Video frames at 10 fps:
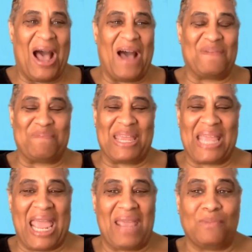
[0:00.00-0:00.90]
of
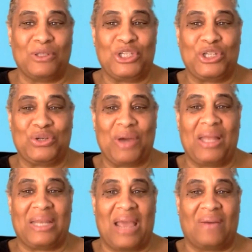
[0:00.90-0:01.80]
being able to
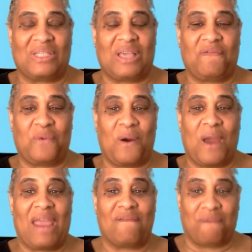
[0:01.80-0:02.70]
announce
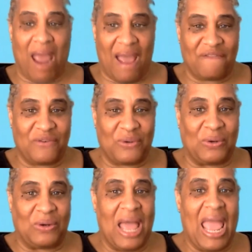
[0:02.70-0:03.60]
for a
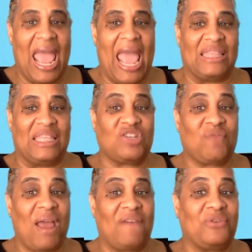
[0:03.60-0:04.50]
raffle. And this
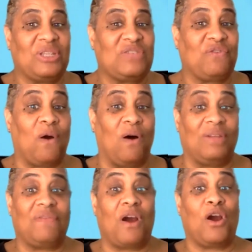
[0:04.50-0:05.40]
raffle is for
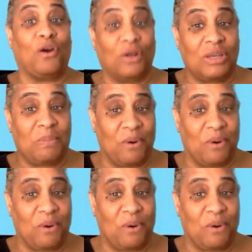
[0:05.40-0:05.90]
all of our early